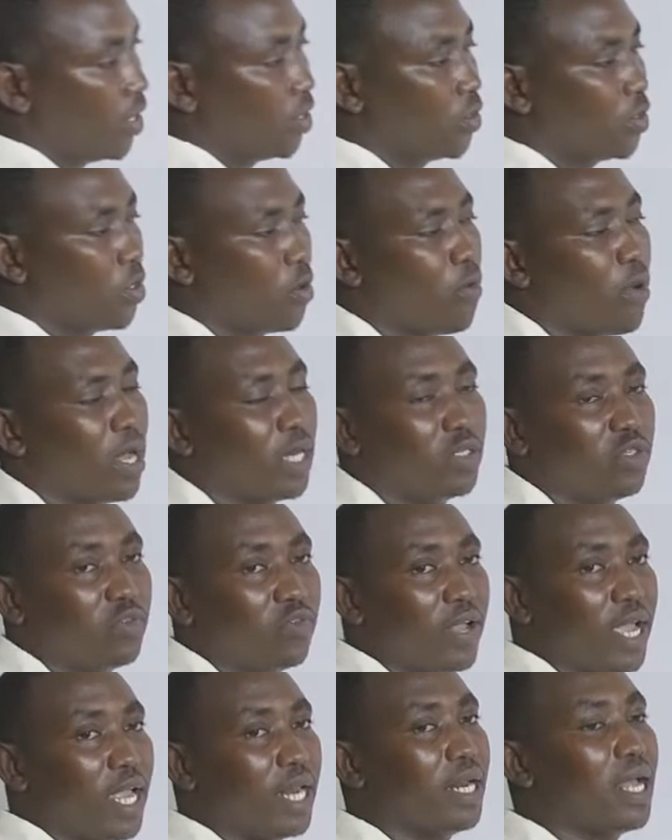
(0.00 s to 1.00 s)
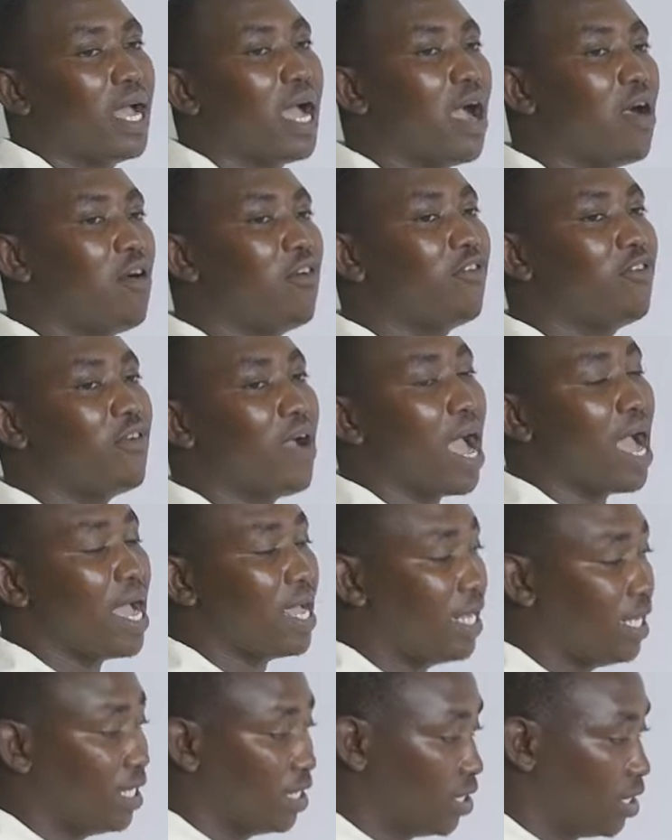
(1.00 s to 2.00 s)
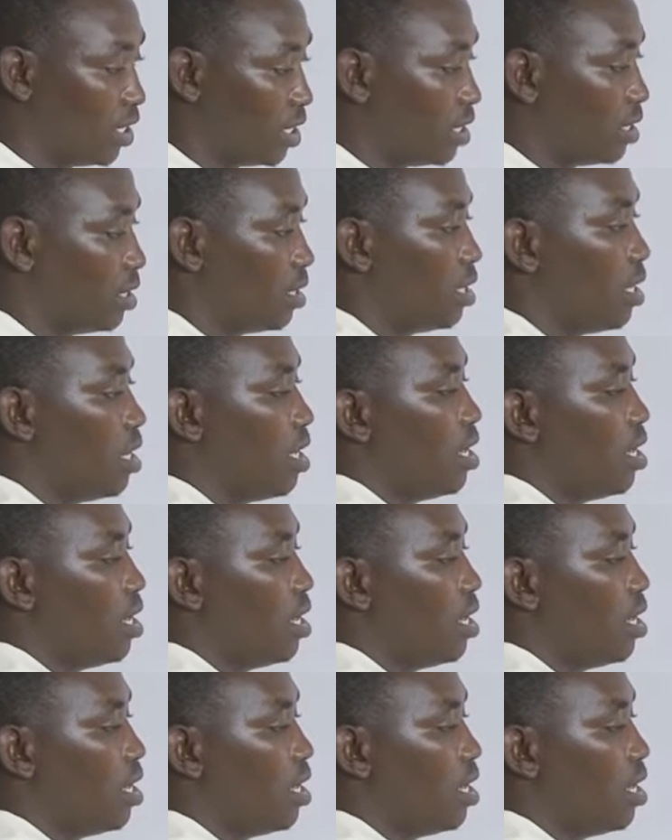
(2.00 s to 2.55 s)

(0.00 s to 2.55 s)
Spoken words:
So we want to find how far east.